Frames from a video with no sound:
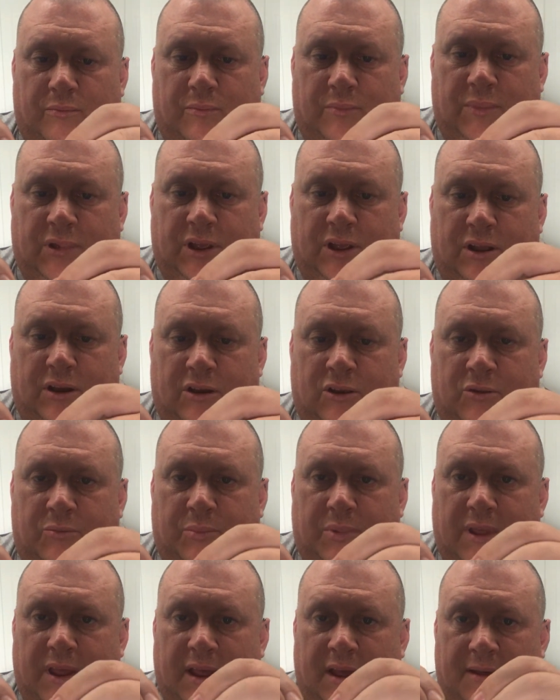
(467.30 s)
make a
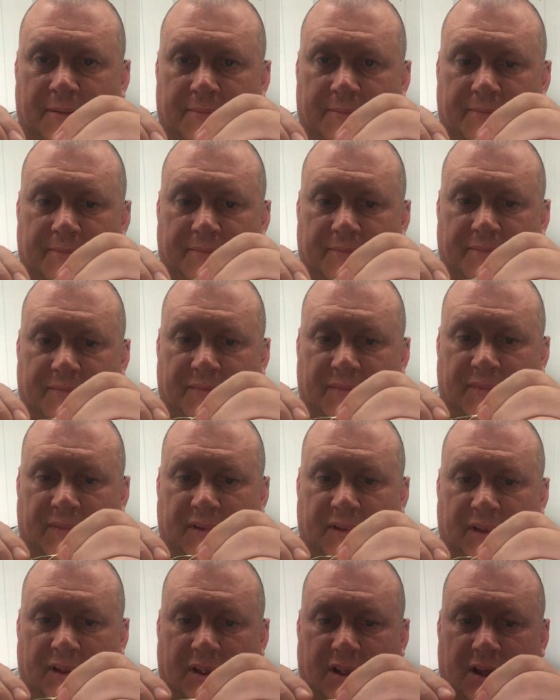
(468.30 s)
loop there.
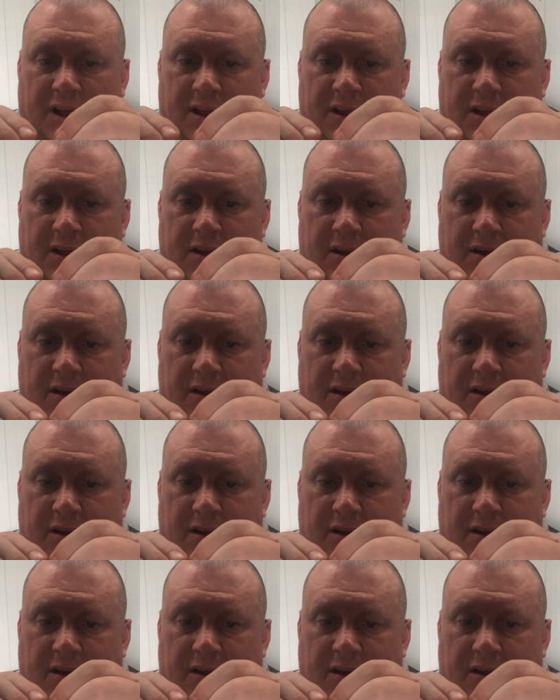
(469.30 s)
Okay,